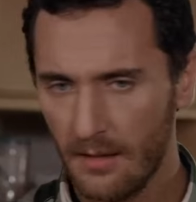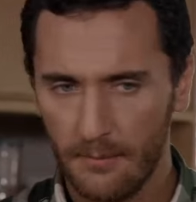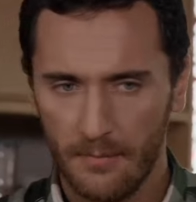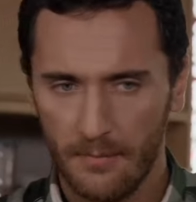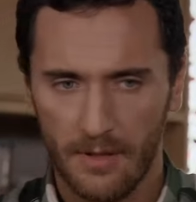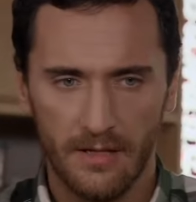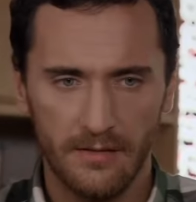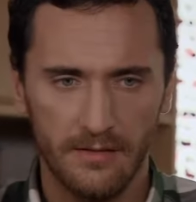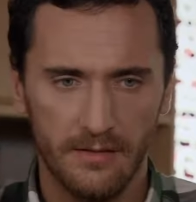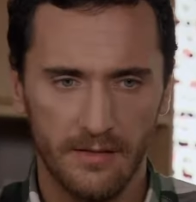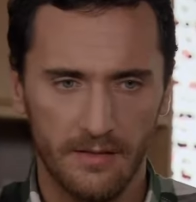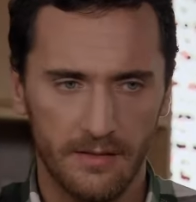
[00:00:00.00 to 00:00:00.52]
I
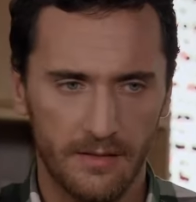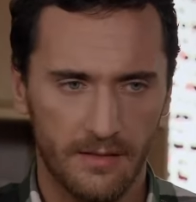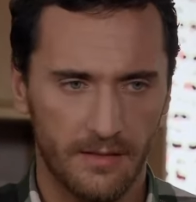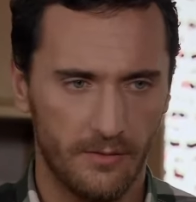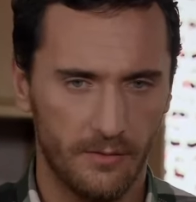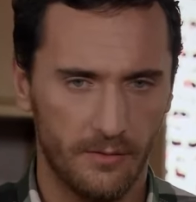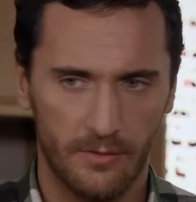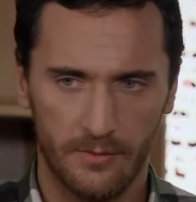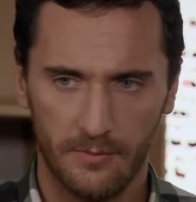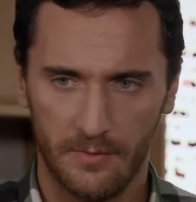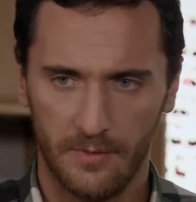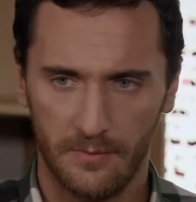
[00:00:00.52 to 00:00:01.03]
said
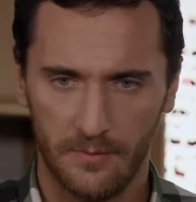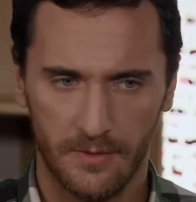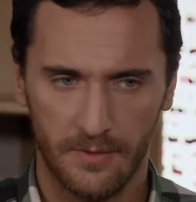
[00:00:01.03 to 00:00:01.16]
I'm leaving